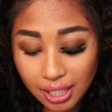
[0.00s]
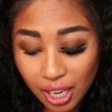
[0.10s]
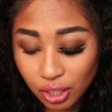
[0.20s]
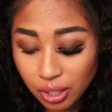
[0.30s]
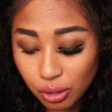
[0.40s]

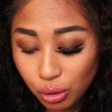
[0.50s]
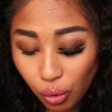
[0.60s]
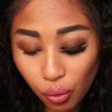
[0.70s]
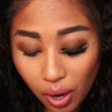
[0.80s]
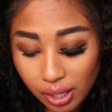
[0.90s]

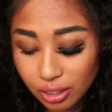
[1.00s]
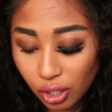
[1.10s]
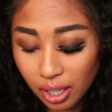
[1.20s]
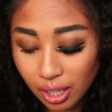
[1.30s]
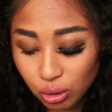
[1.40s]
I
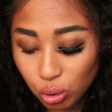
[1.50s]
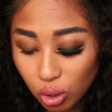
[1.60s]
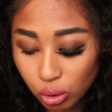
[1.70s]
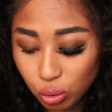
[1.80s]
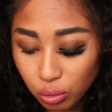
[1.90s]
try not to
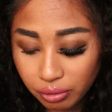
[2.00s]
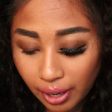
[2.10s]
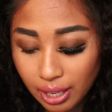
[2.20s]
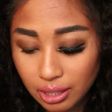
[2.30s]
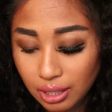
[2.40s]
talk too
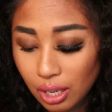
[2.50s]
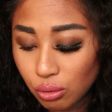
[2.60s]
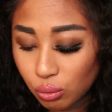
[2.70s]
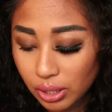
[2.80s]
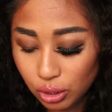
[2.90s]
fast. I
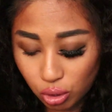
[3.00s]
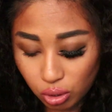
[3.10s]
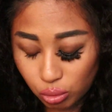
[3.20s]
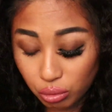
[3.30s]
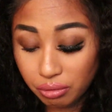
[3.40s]
don't really
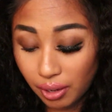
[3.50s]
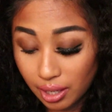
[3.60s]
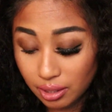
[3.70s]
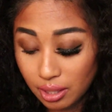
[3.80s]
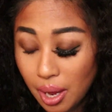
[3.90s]
talk too
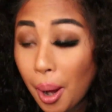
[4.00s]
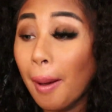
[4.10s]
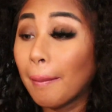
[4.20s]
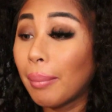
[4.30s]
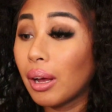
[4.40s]
fast,
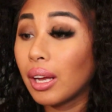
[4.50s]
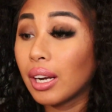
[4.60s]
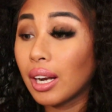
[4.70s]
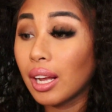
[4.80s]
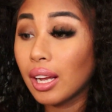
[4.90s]

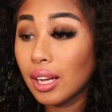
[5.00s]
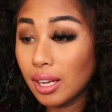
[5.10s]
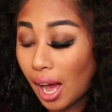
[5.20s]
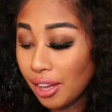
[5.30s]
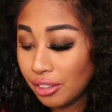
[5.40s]
but
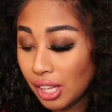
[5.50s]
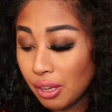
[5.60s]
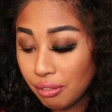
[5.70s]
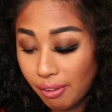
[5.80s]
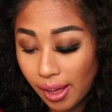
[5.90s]
I
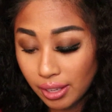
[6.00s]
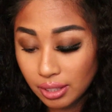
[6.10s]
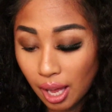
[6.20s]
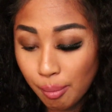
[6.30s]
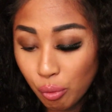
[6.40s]
think
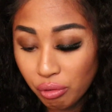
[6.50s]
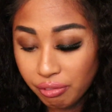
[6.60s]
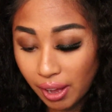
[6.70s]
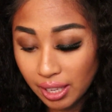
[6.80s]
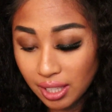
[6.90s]
fast, I move
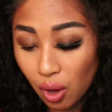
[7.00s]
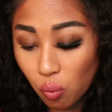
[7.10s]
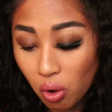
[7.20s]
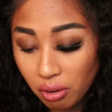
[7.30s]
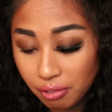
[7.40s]
fast, I
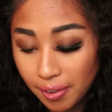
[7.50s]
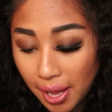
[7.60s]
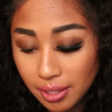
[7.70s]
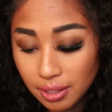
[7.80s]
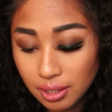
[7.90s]
walk
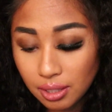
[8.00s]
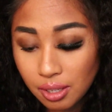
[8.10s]
fast.